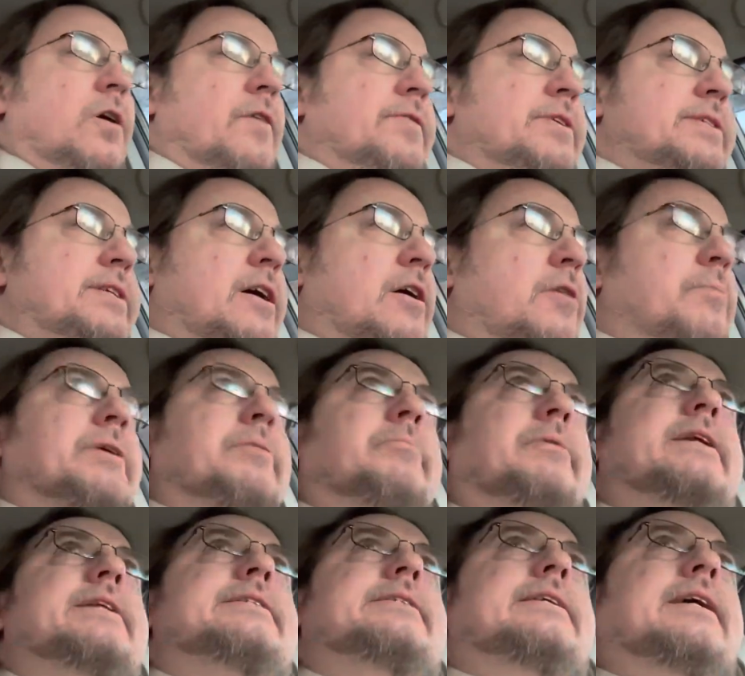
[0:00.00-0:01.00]
is helping,
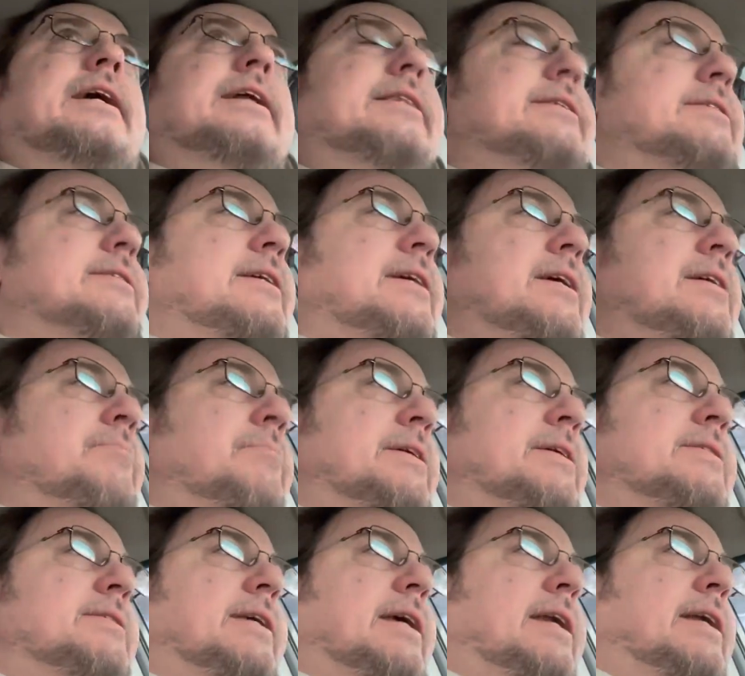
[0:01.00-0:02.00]
but it's not the same
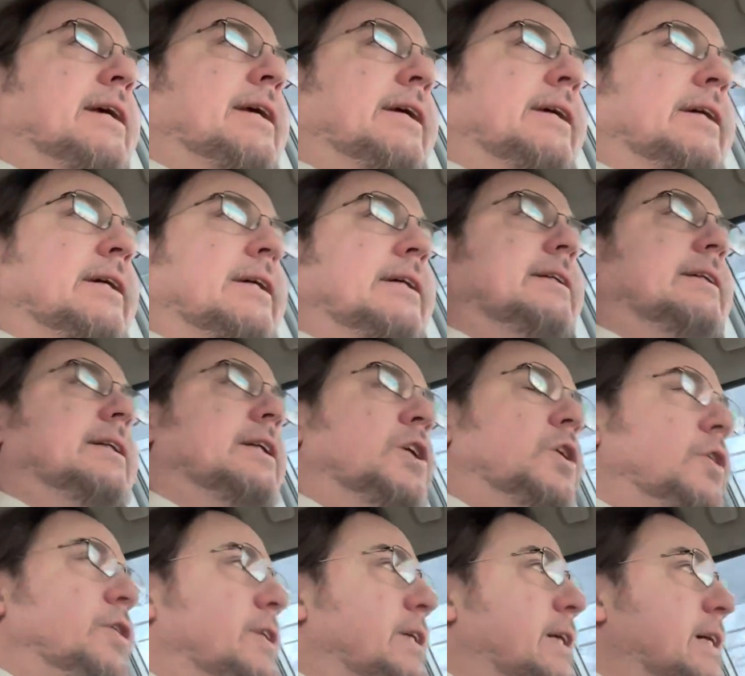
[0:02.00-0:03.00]
as getting a
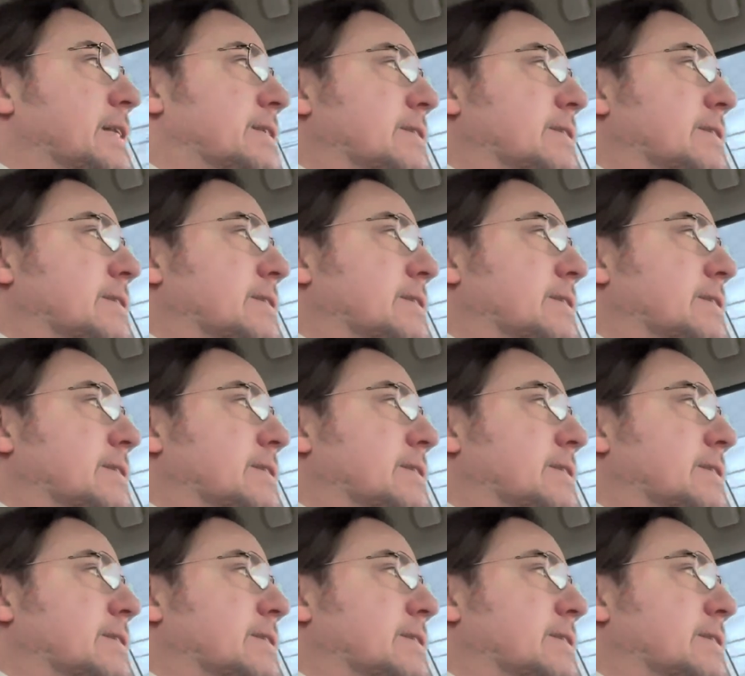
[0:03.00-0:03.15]
good night's